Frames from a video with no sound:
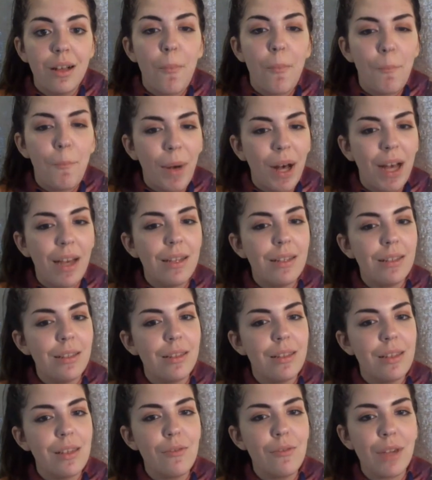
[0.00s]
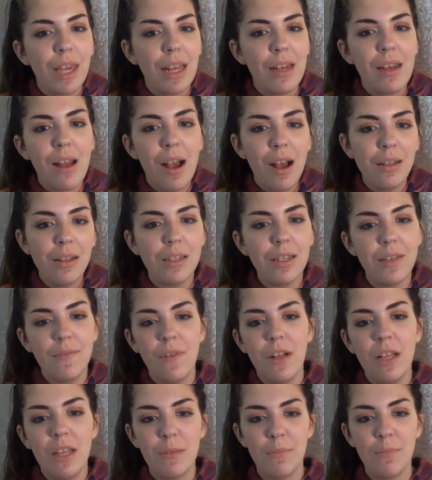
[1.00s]
but you cannot
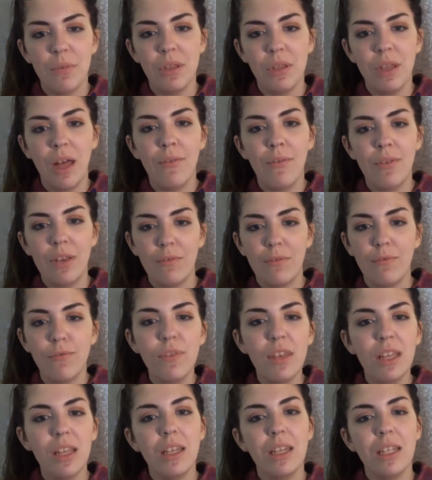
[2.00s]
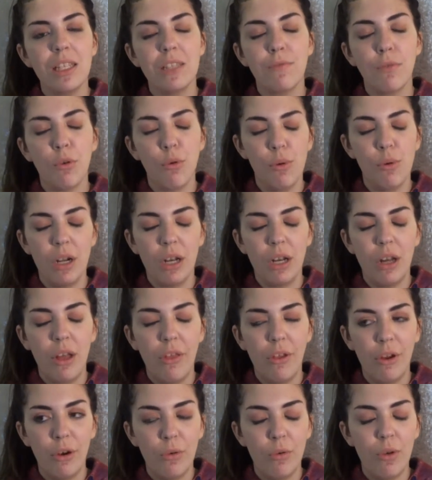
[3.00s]
develop loving feelings for one
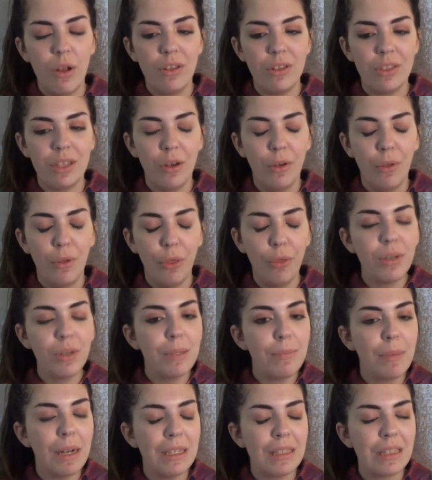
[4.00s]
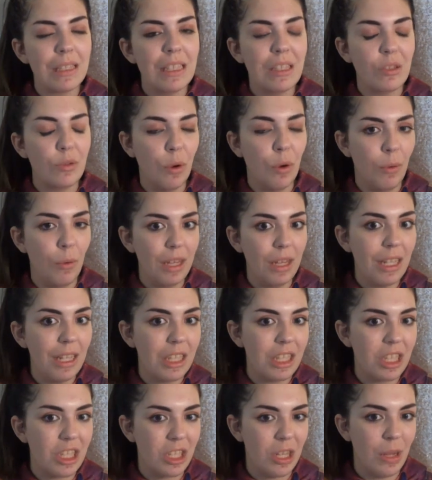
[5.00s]
another until 3 months into a
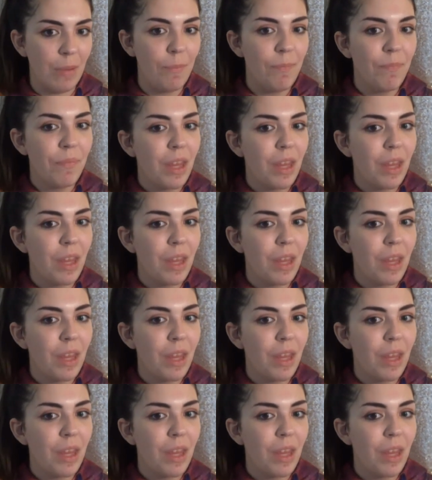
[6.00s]
relationship.